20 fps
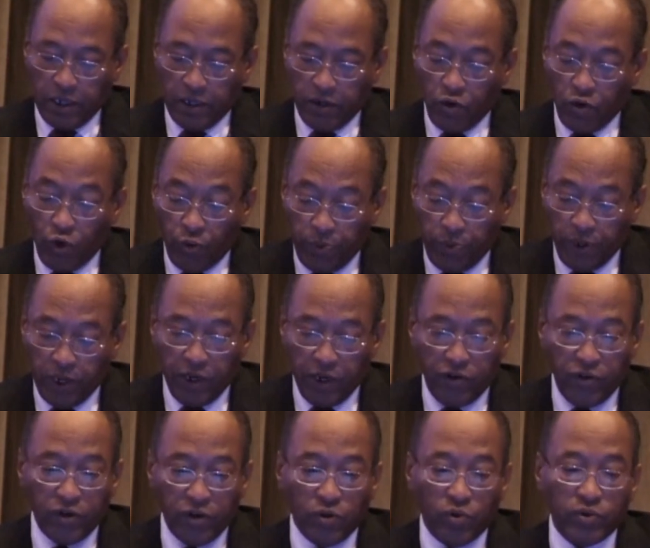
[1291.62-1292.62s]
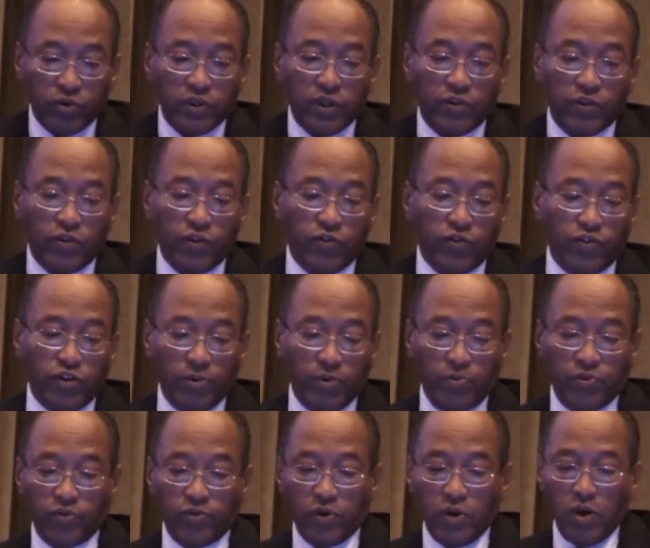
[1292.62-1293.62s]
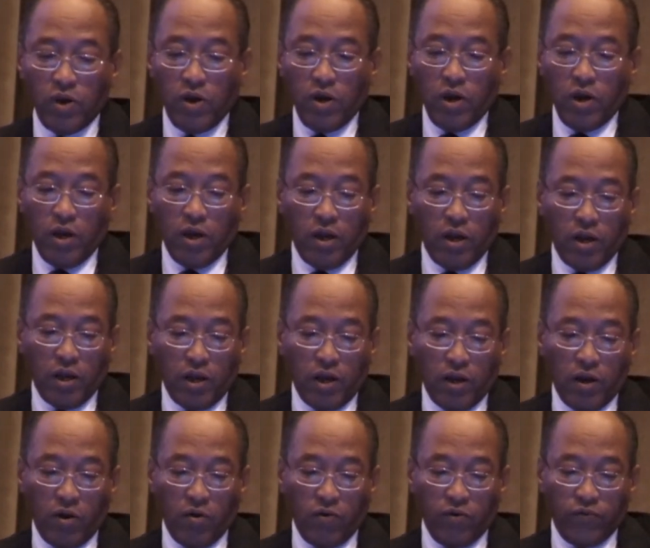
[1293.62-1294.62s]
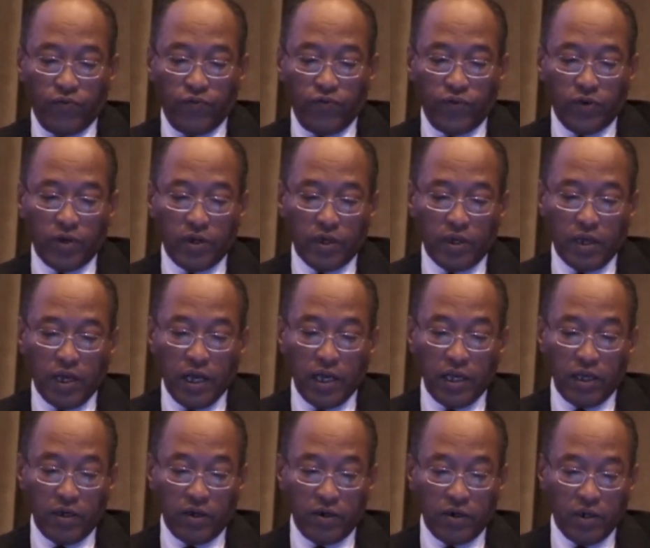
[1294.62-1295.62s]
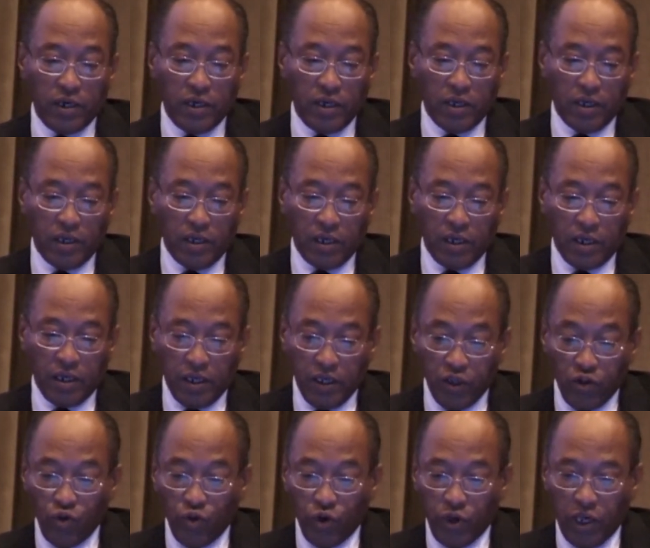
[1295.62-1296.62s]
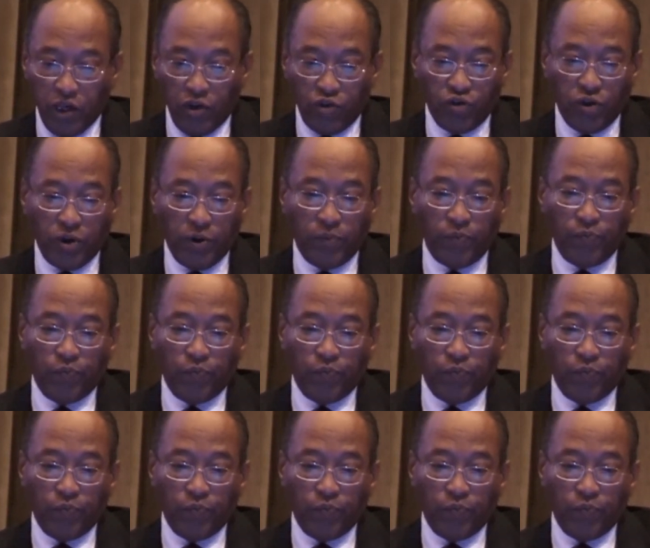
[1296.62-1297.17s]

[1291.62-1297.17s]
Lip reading: cooperation or their systems of higher education.